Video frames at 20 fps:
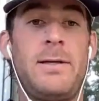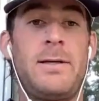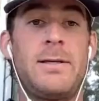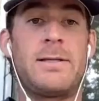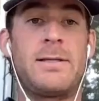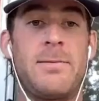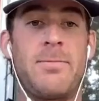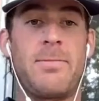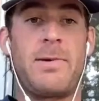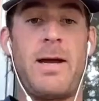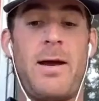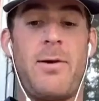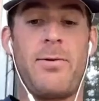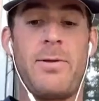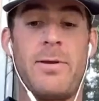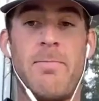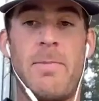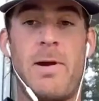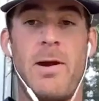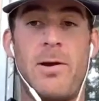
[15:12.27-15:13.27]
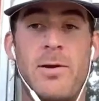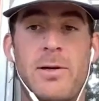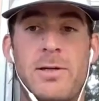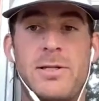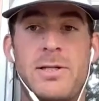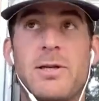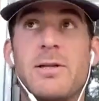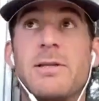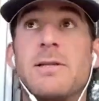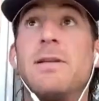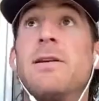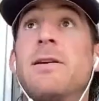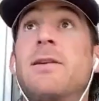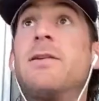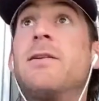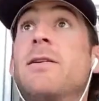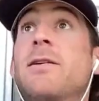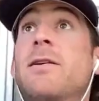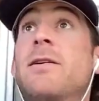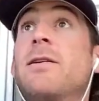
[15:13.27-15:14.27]
Some guy with a Mariners jersey.
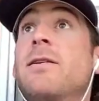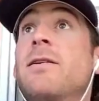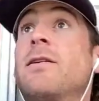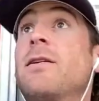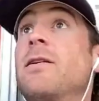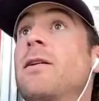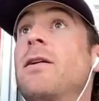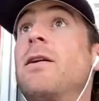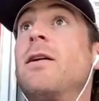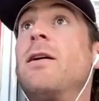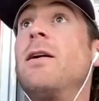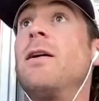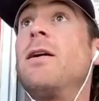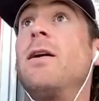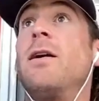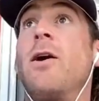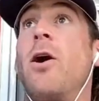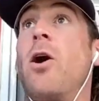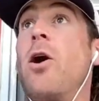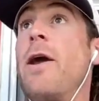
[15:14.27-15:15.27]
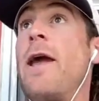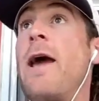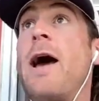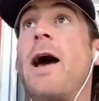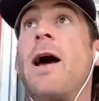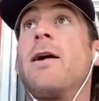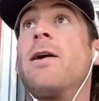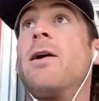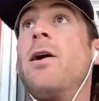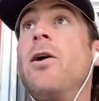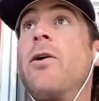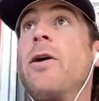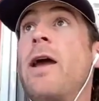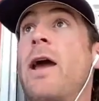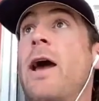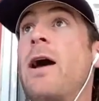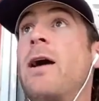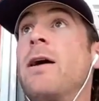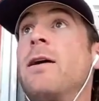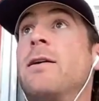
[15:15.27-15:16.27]
Oh yeah. Oh
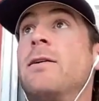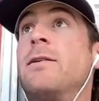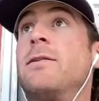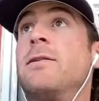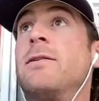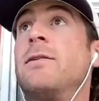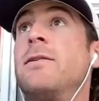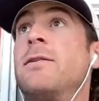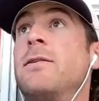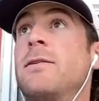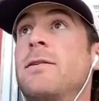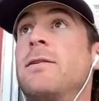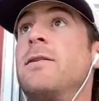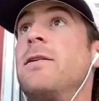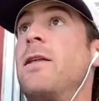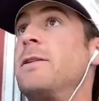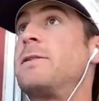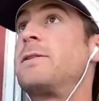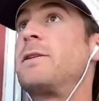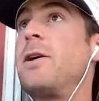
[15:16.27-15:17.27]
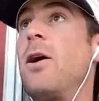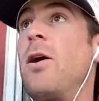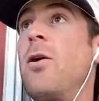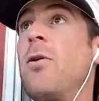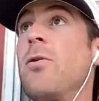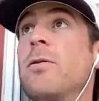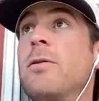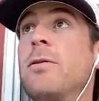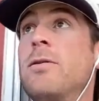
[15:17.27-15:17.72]
yeah. Let's go.